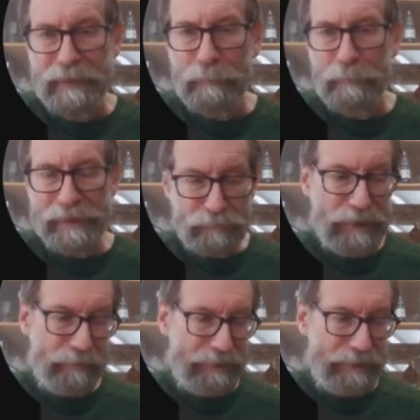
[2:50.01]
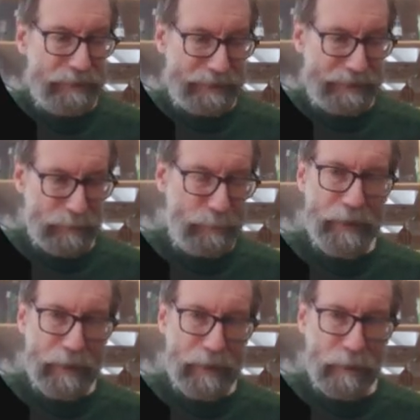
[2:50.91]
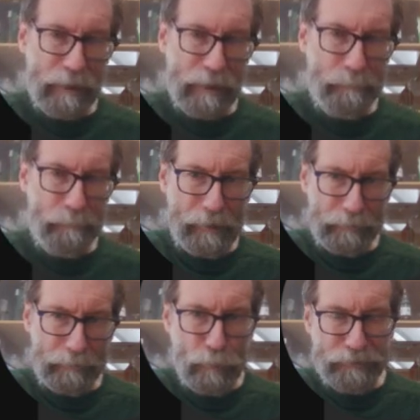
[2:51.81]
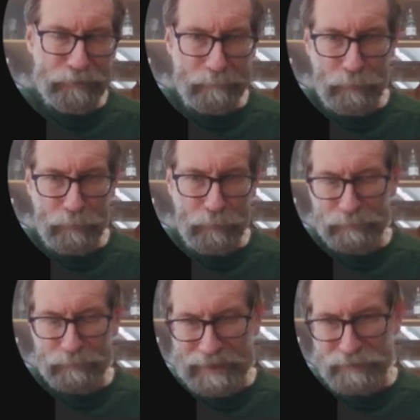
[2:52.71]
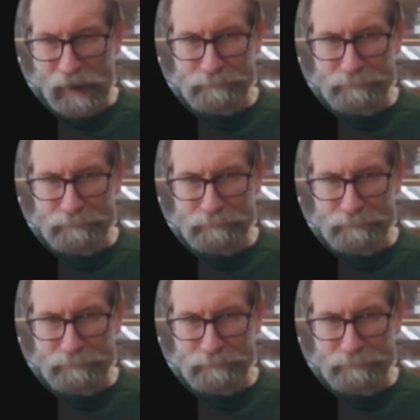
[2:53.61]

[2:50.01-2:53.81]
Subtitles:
which also connects to my bio. My bio also points to my intro.